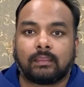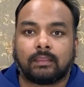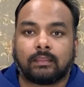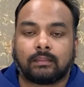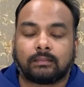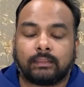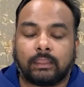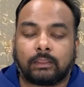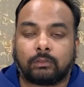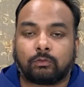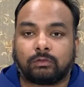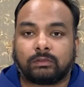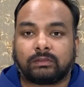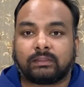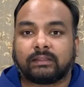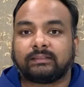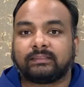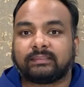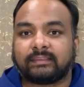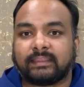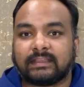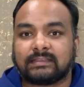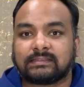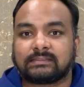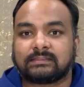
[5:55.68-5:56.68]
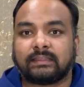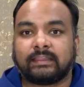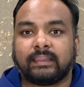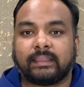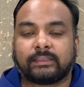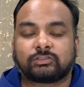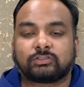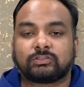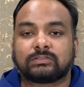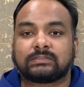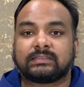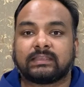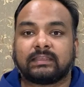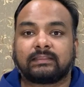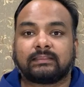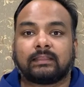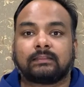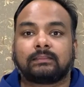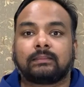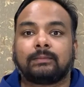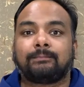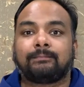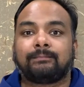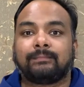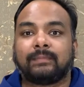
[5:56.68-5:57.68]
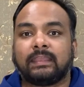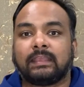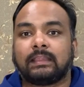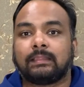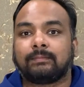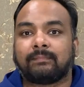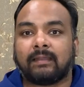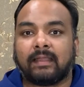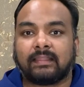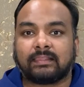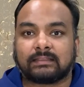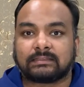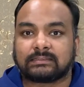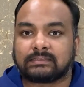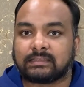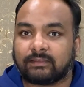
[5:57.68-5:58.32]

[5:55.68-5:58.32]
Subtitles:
they could contest the election saying that the mail ballots